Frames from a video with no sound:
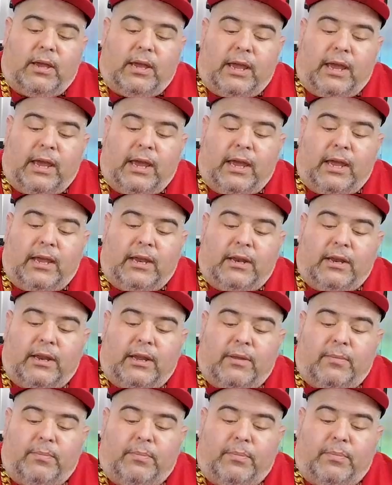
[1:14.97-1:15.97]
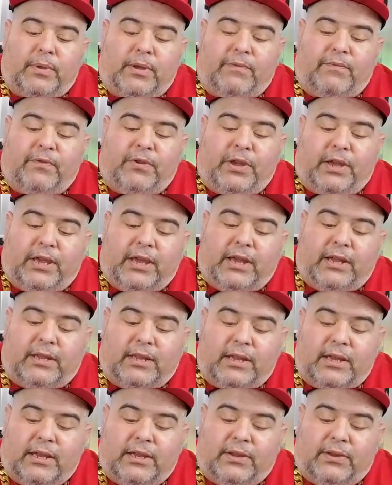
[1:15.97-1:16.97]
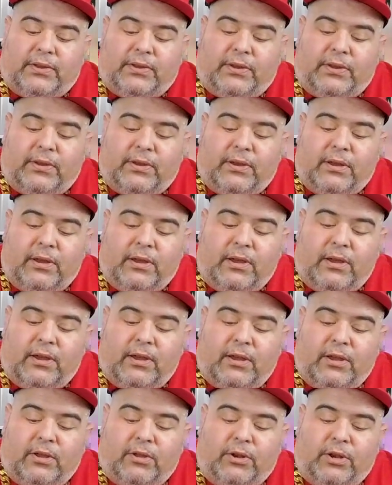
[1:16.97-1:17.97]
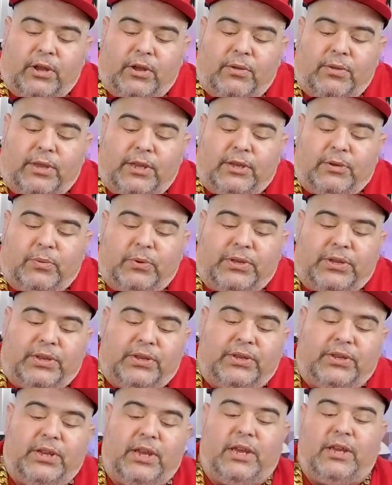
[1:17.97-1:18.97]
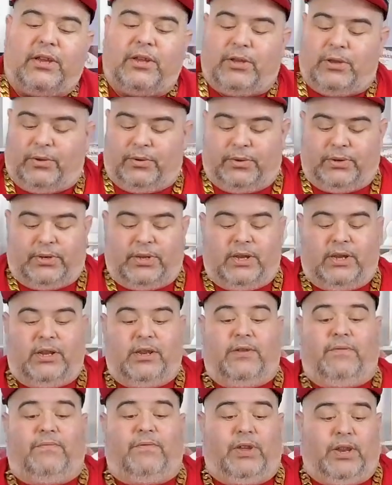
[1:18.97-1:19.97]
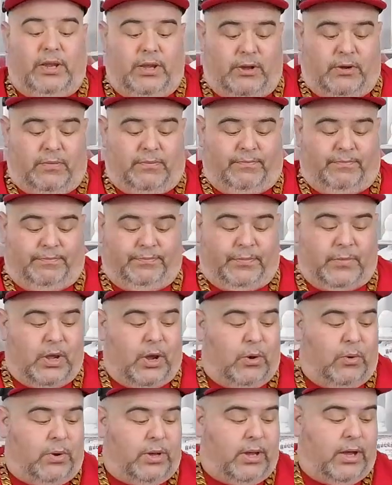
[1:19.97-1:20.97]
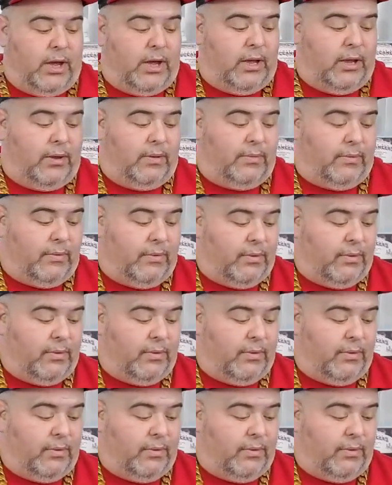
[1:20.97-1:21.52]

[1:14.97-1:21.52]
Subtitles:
And if you get this, you'll know this was the set used in the video. Okay.